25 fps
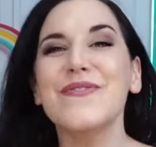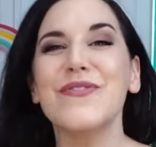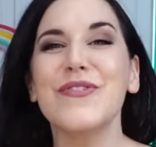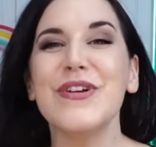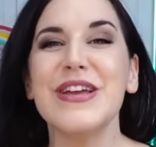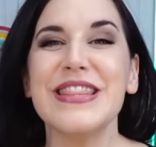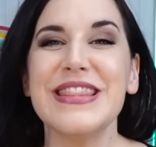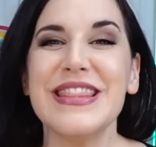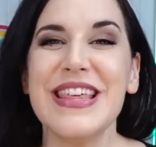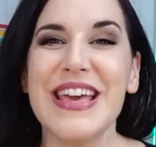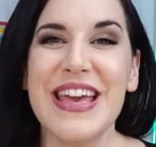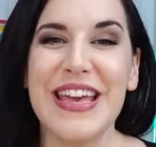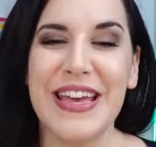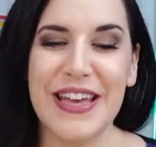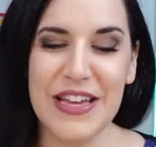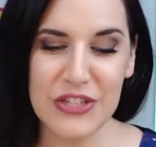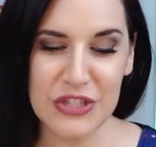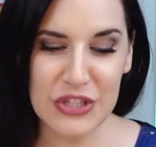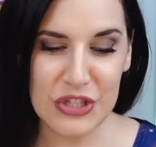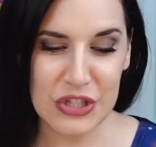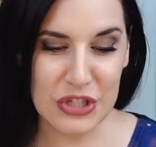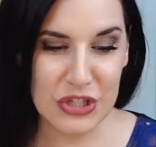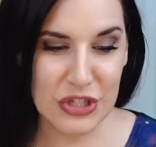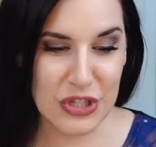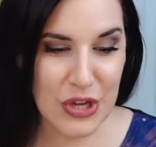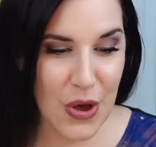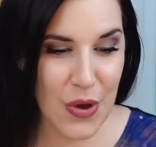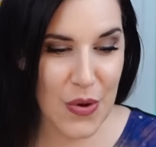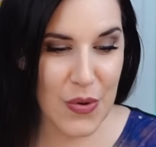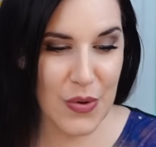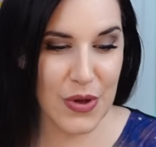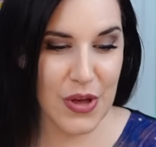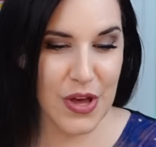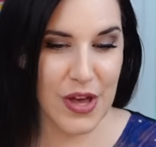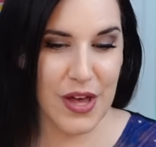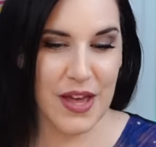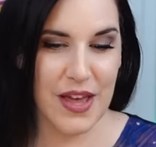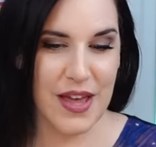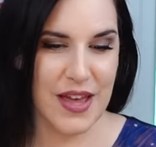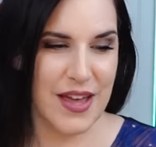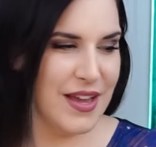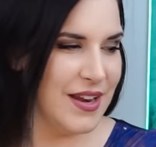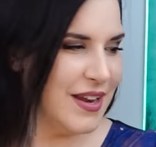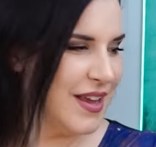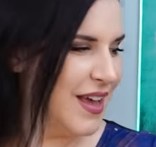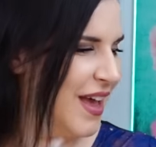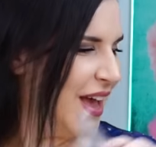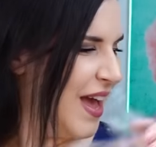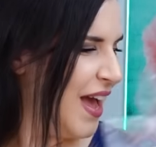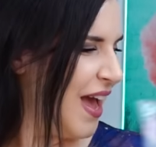Everything is so
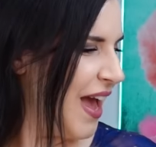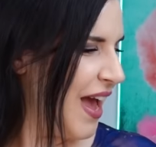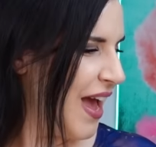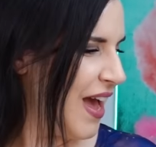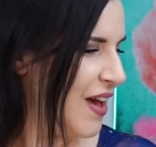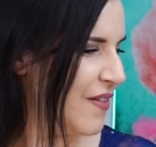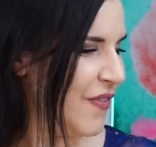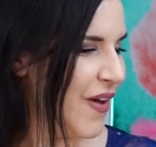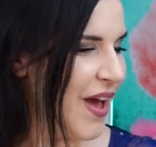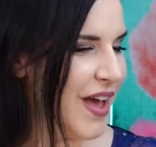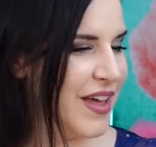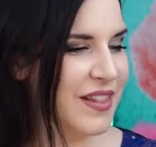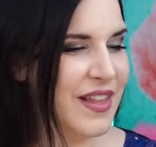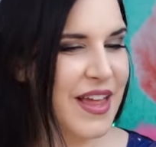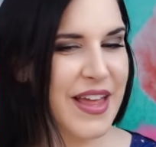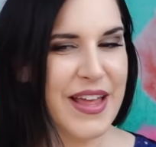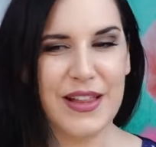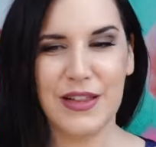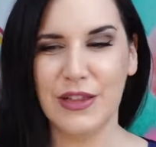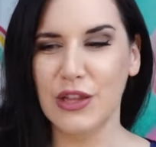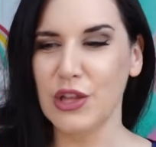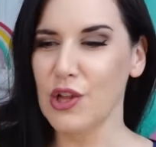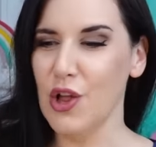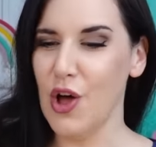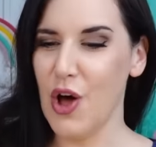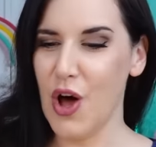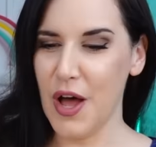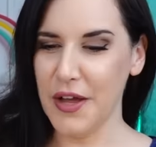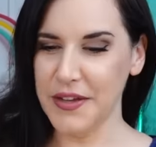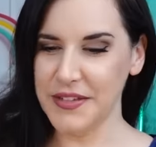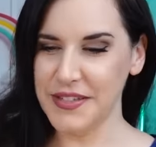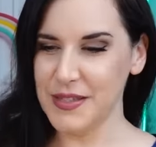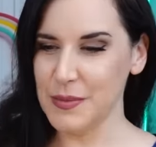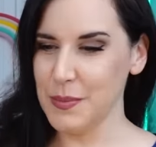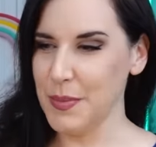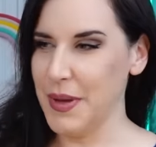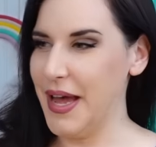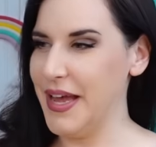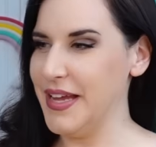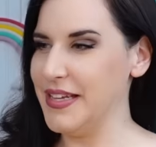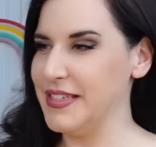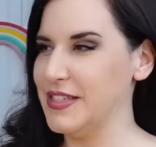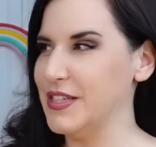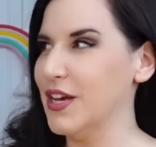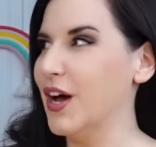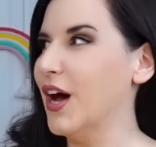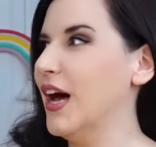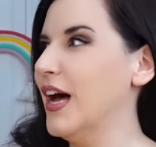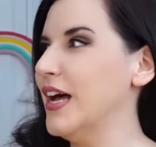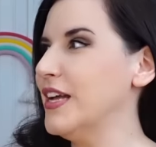good! Have I, like, lost my
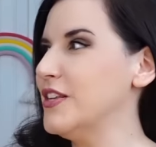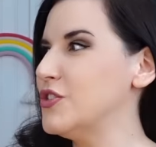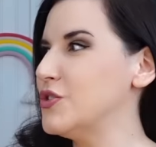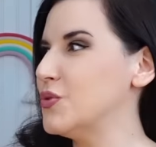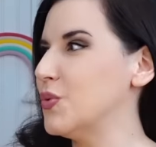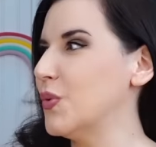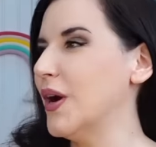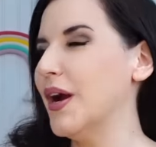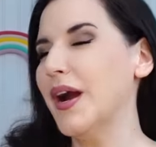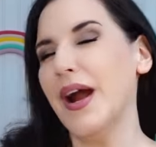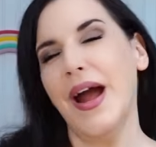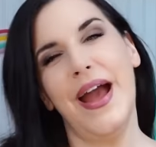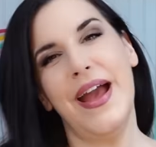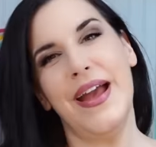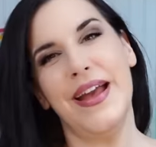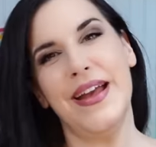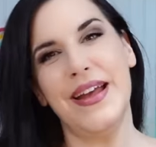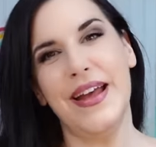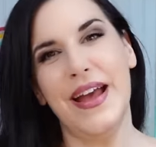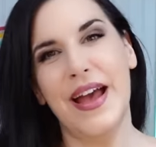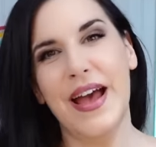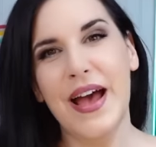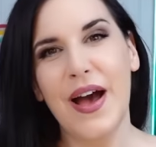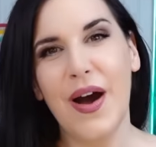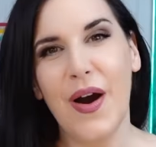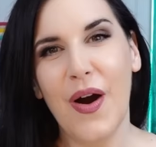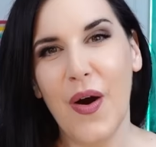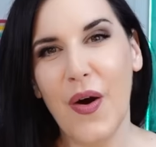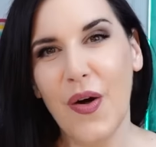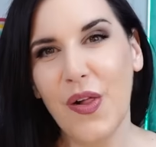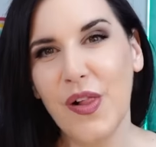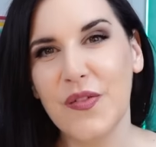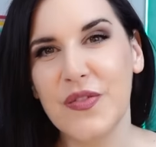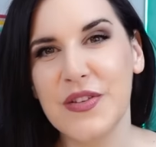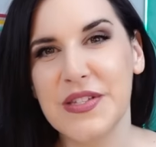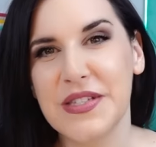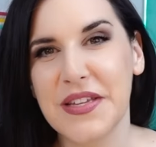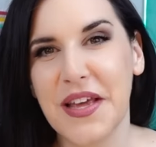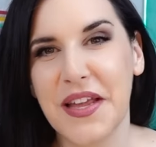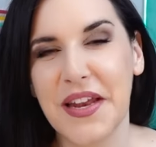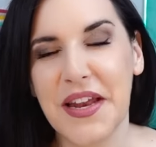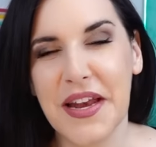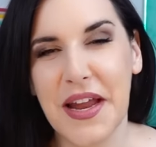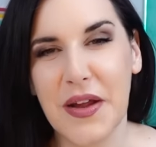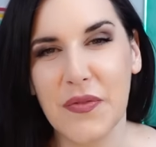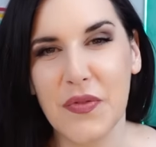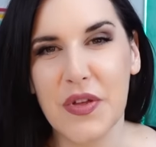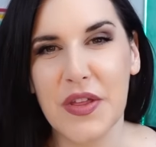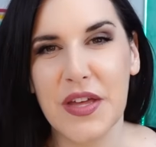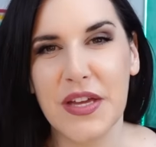touch where I, all of a sudden,
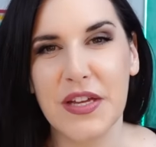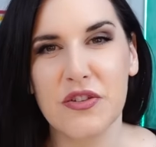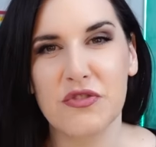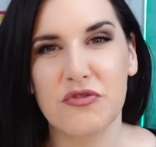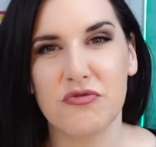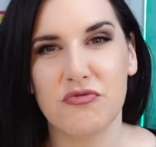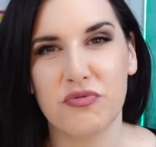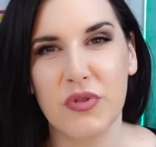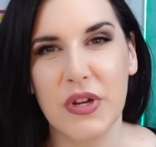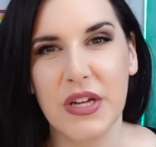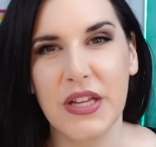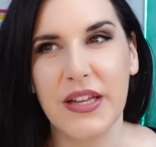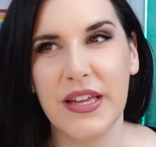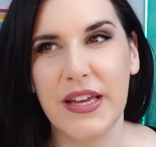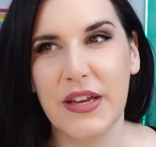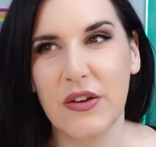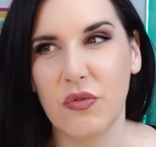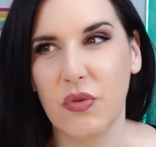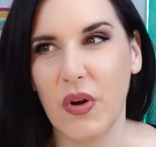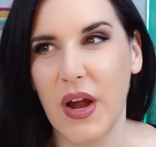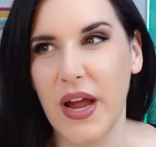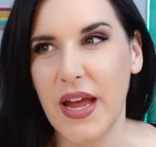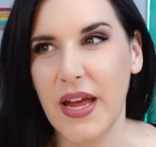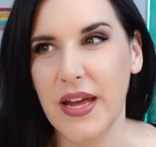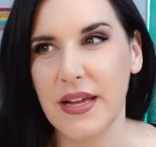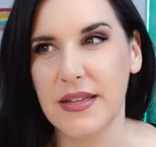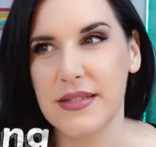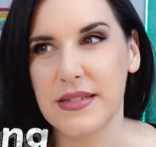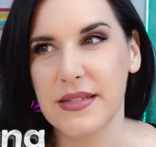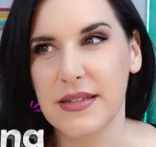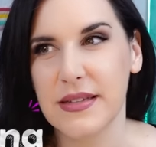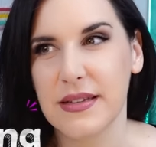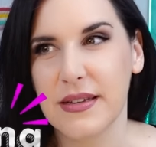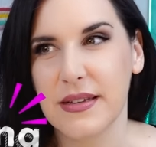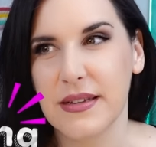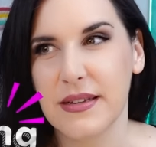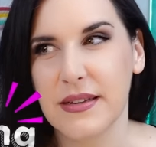everything is really great?